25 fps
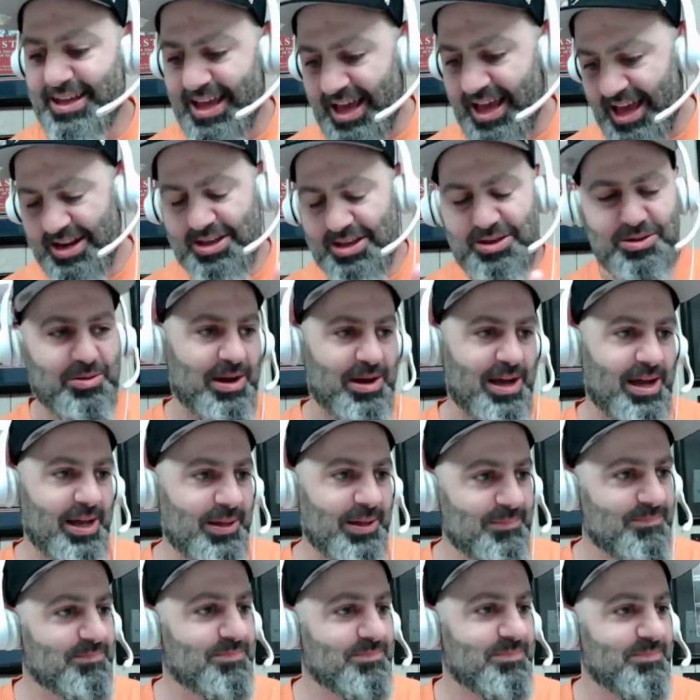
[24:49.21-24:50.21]
Anyway,
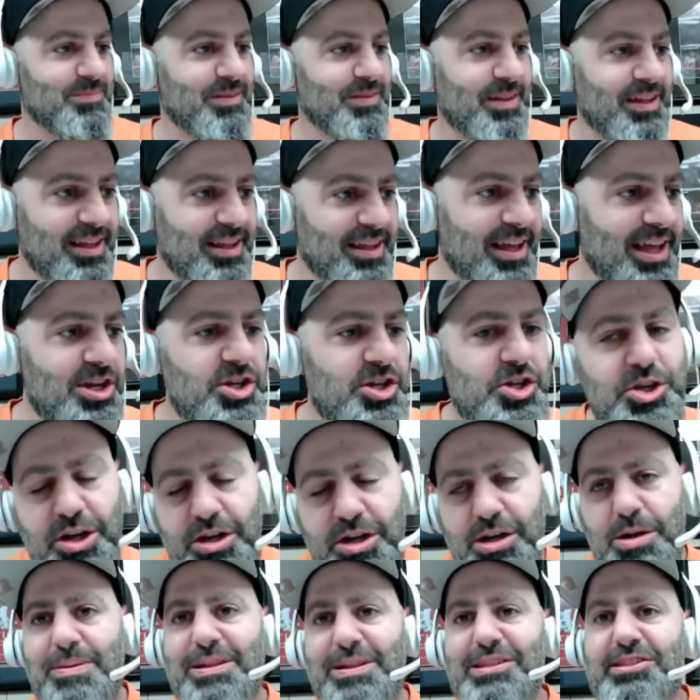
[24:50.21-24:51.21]
you shouldn't
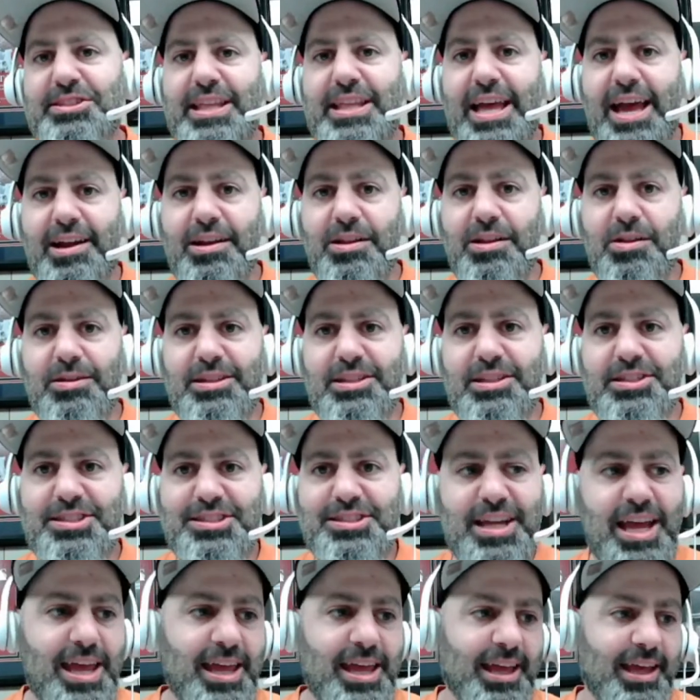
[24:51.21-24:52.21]
have been standing on the
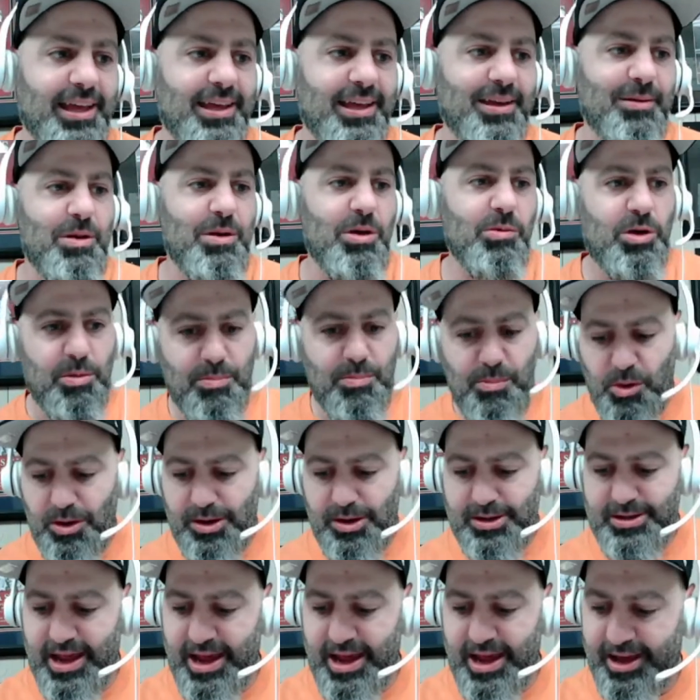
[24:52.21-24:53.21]
sink. I mean, come
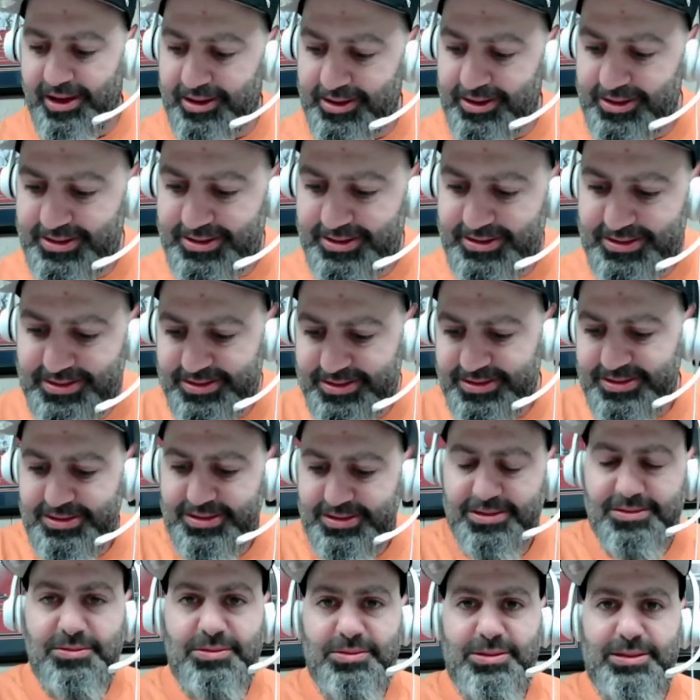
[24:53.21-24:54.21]
on now.
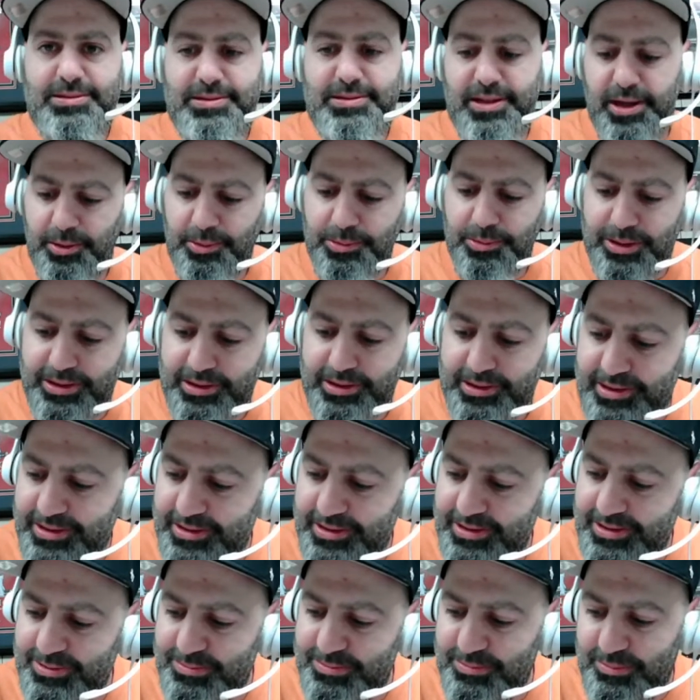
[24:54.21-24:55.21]
What are you doing,
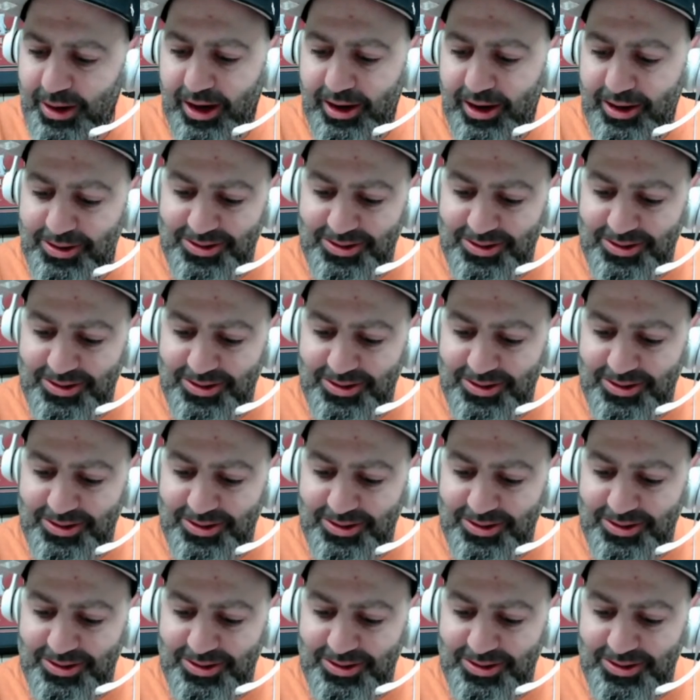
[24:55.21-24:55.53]
bro?